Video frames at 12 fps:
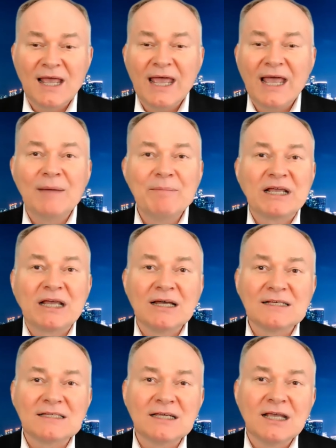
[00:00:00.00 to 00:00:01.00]
uh,
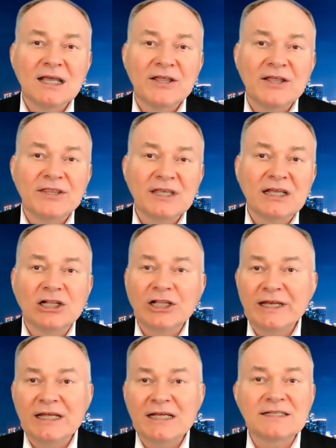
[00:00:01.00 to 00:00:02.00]
because the
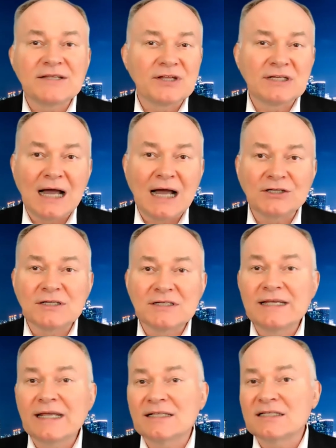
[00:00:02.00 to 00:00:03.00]
clinics and the doctors,
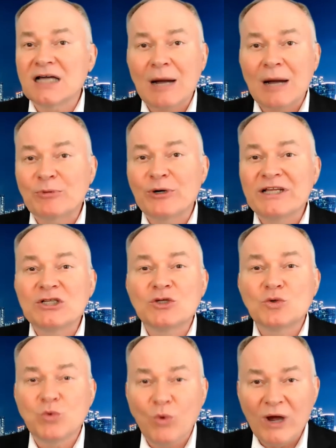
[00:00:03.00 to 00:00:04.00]
they get to operate
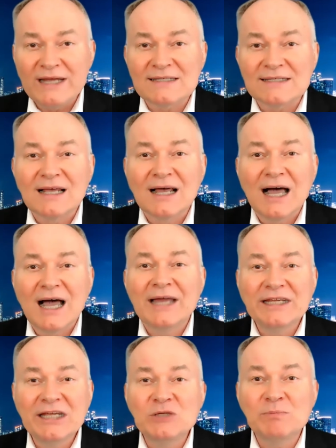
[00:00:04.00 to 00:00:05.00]
twice
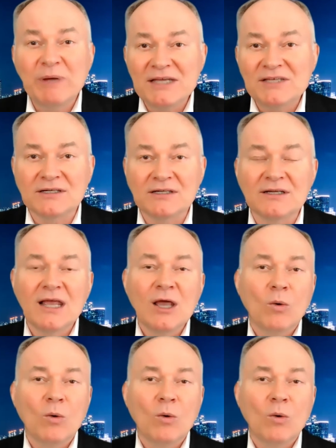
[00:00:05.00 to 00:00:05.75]
on each patient.